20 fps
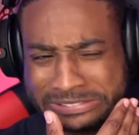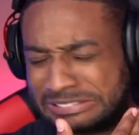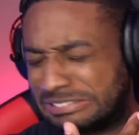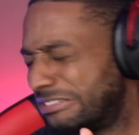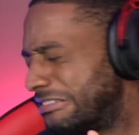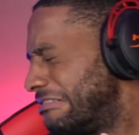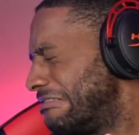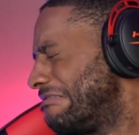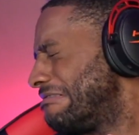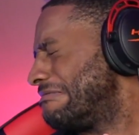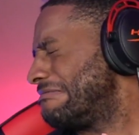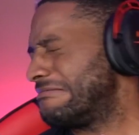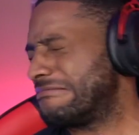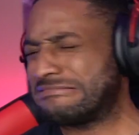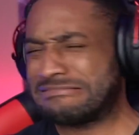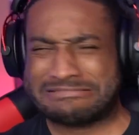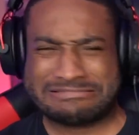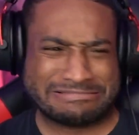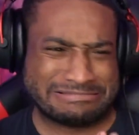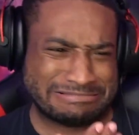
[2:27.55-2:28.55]

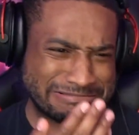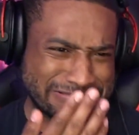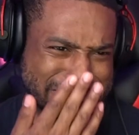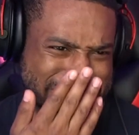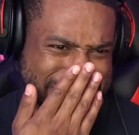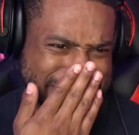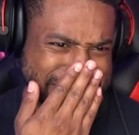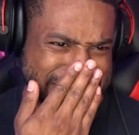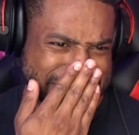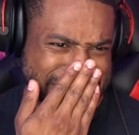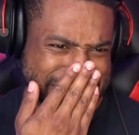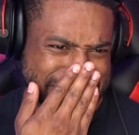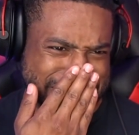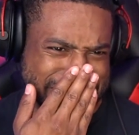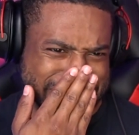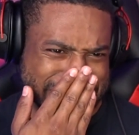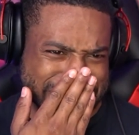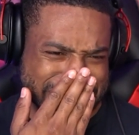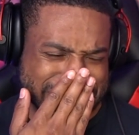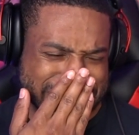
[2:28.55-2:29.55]
Oh, no, no.
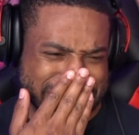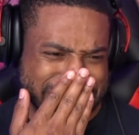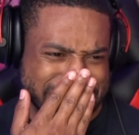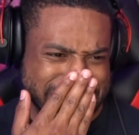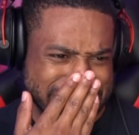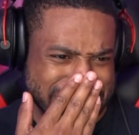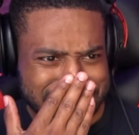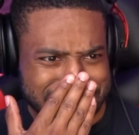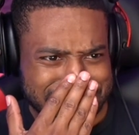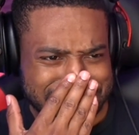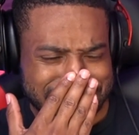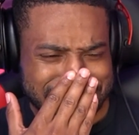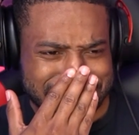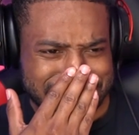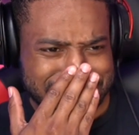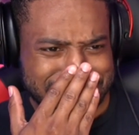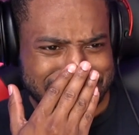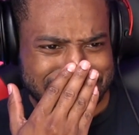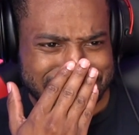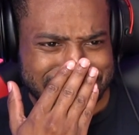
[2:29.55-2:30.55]
Oh.
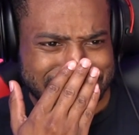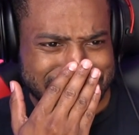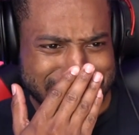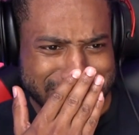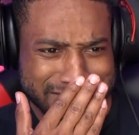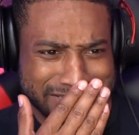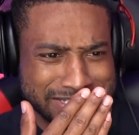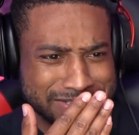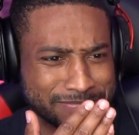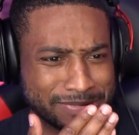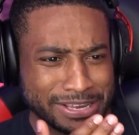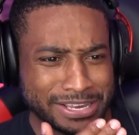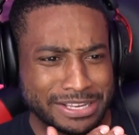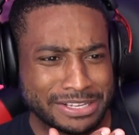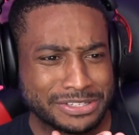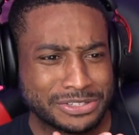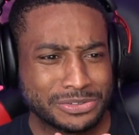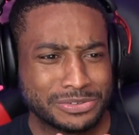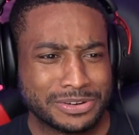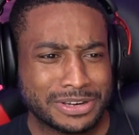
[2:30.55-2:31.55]
This
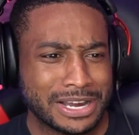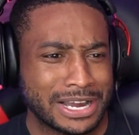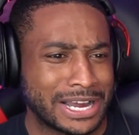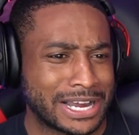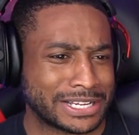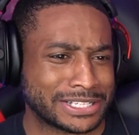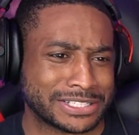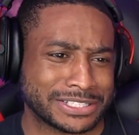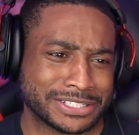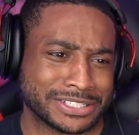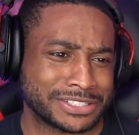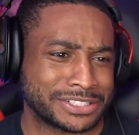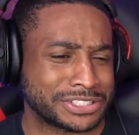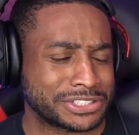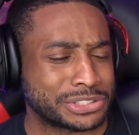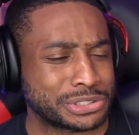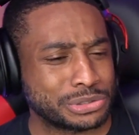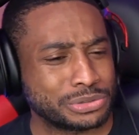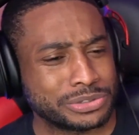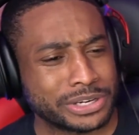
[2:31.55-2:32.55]
man Tsukasa is
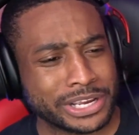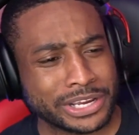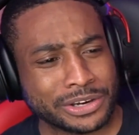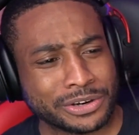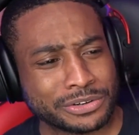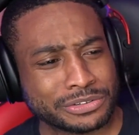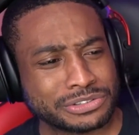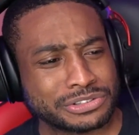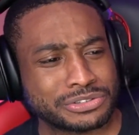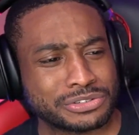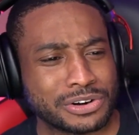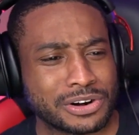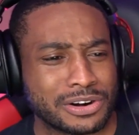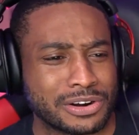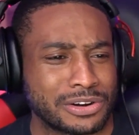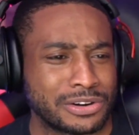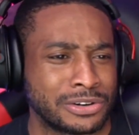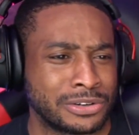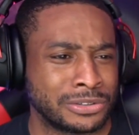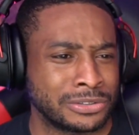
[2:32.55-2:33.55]
just too dang on
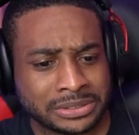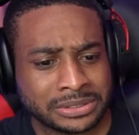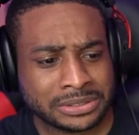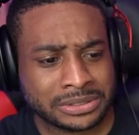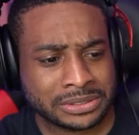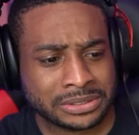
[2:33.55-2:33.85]
strong.